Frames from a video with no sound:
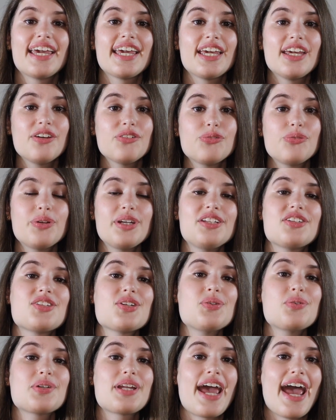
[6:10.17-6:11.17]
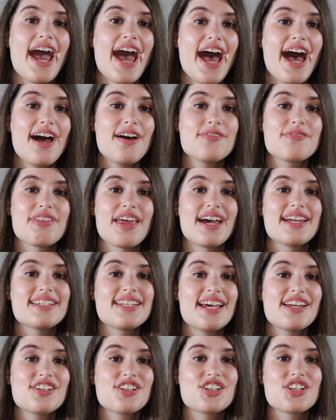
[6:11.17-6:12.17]
If we don't have that
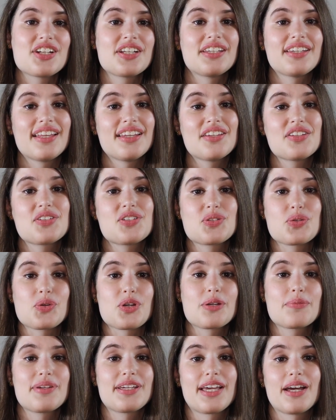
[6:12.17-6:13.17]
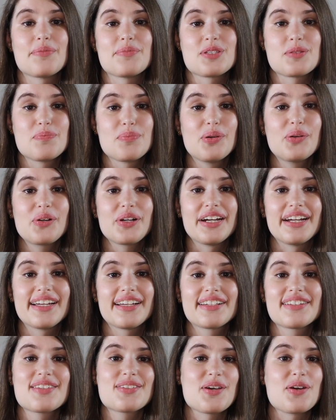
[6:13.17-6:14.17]
tension, then the story becomes
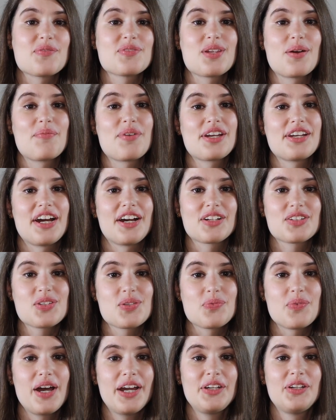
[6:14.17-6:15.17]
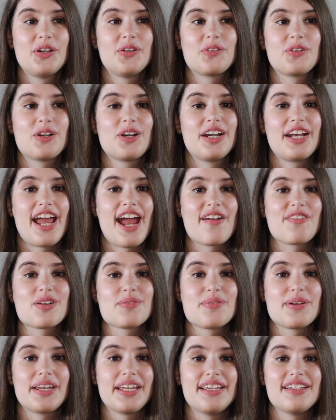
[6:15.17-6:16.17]
boring. So if somebody knocks the wine over and
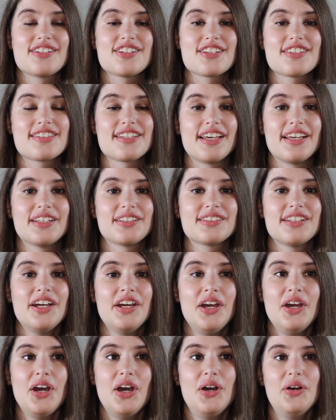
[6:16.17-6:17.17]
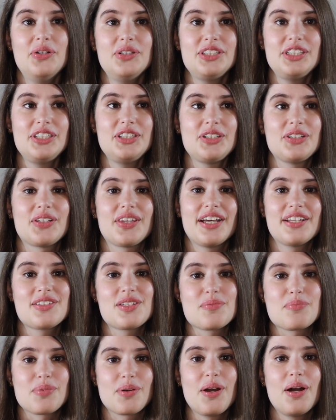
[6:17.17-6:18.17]
everybody just says, "Oh dear, that's
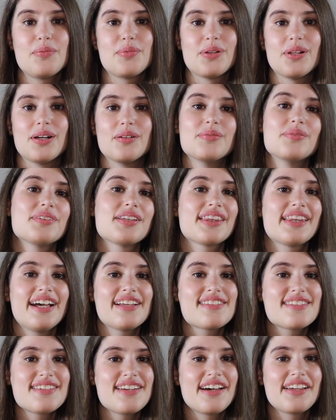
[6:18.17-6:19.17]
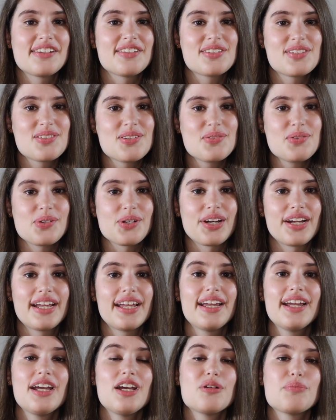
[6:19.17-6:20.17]
a problem." That's not a
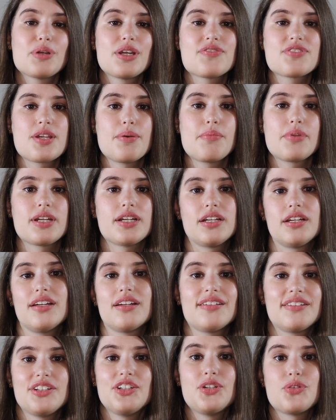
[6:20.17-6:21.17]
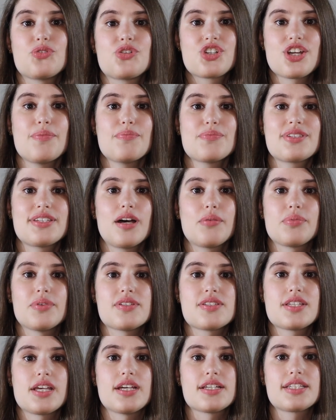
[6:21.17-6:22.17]
story. But if somebody, you know, jumps up and
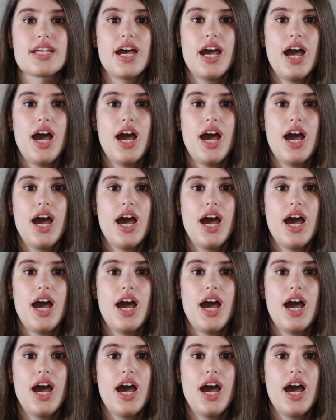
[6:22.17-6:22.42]
says,